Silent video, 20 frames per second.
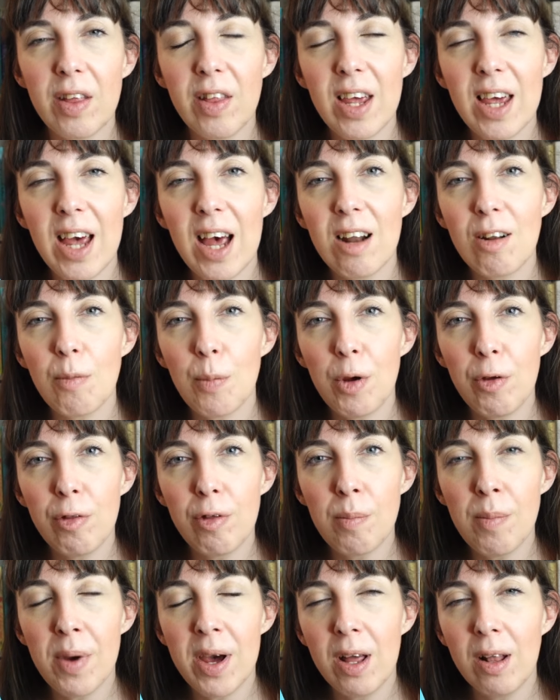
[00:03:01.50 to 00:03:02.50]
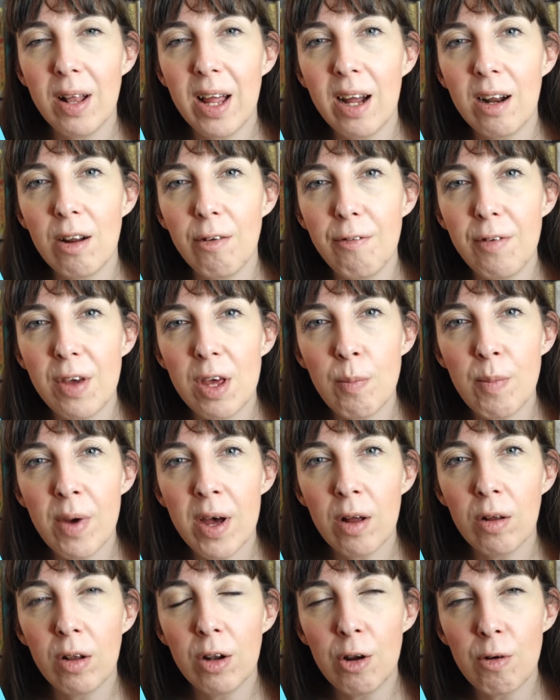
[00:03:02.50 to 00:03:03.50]
they had both a male and a
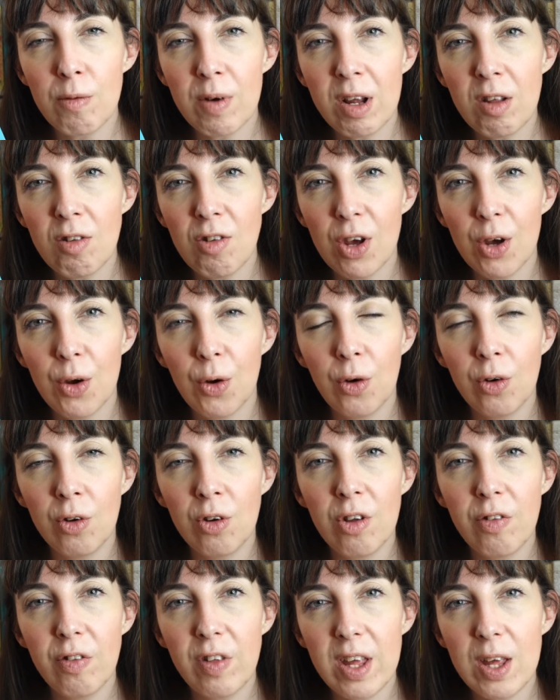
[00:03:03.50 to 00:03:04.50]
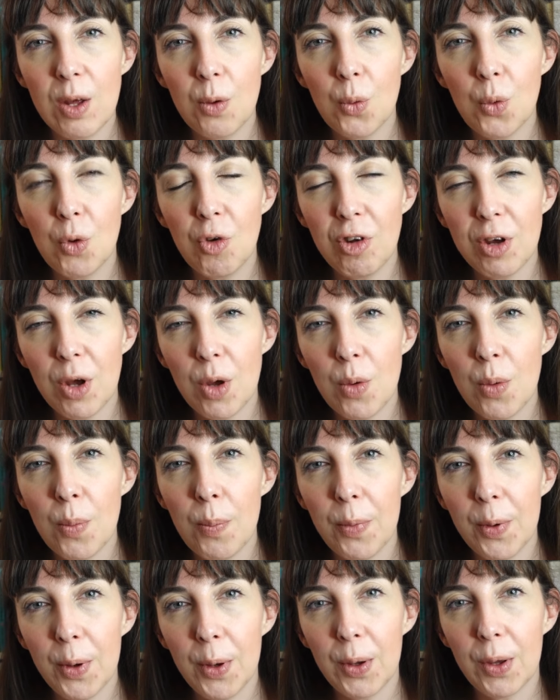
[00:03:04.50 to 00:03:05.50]
female narrator on the
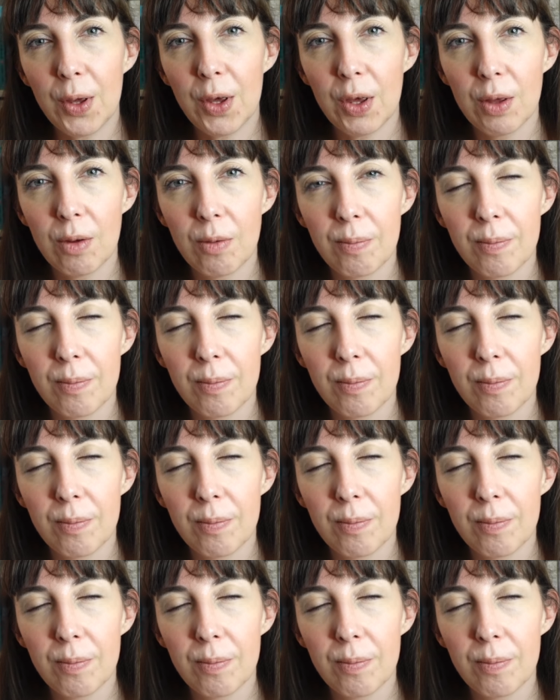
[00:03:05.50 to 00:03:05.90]
audiobook.